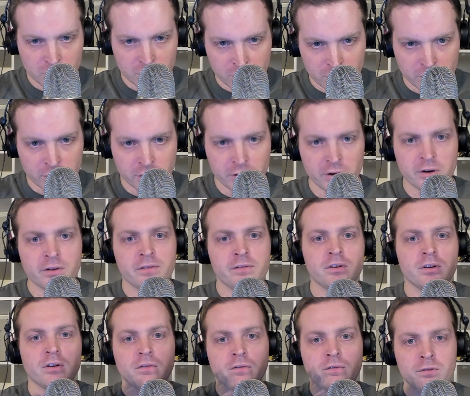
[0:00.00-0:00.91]

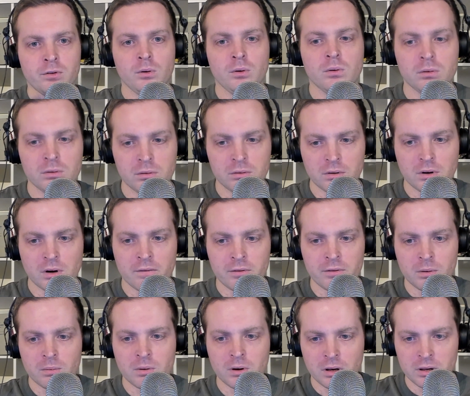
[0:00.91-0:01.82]
curved view of
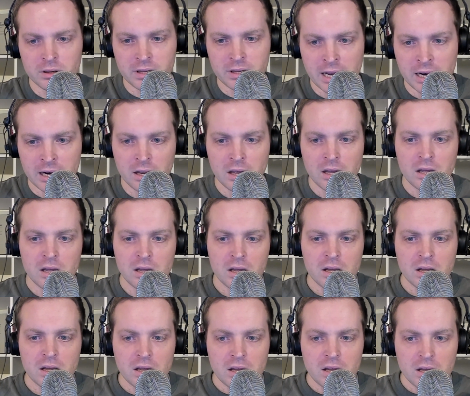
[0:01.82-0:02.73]
the world. And
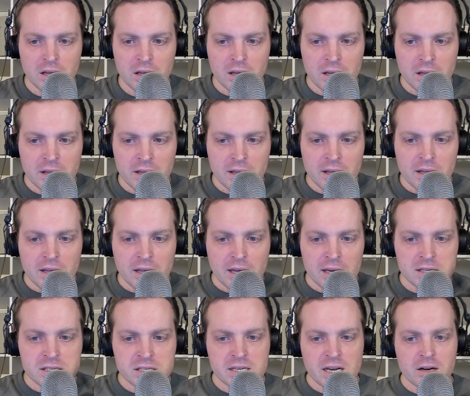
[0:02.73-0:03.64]

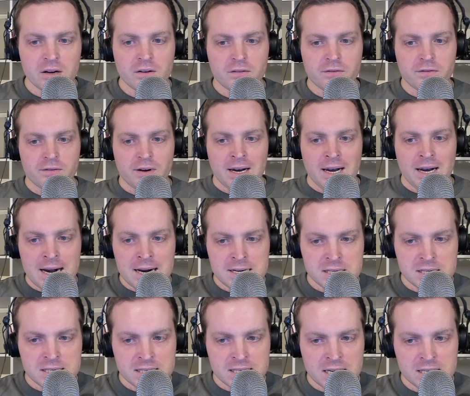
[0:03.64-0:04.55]
instead of lines,
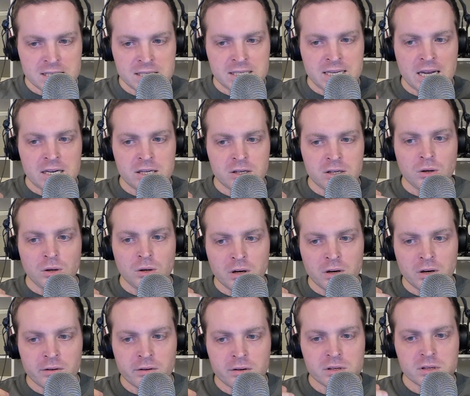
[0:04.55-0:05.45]
he says that the
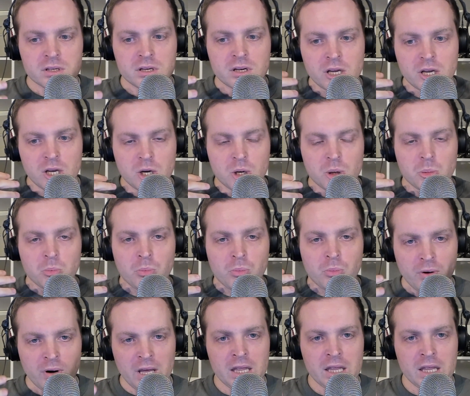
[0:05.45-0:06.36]
universe
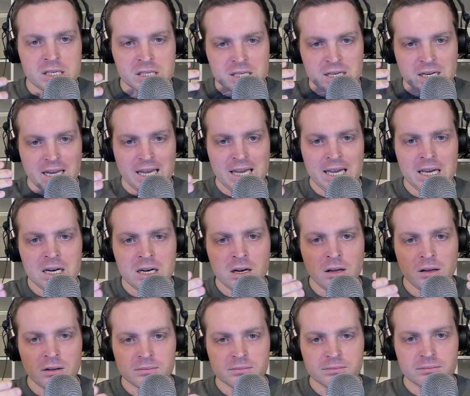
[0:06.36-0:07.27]
breathes
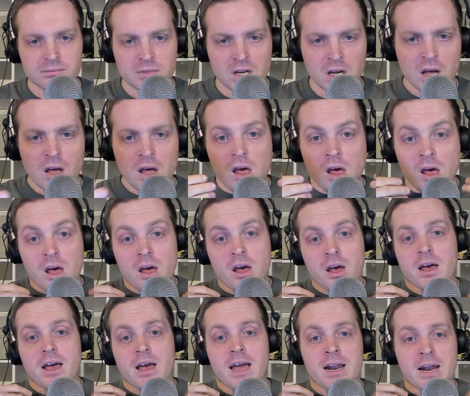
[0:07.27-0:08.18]
in
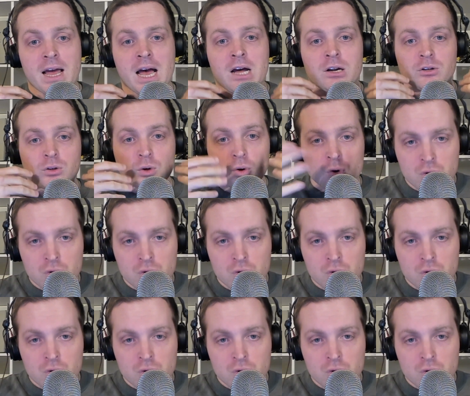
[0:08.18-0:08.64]
and out.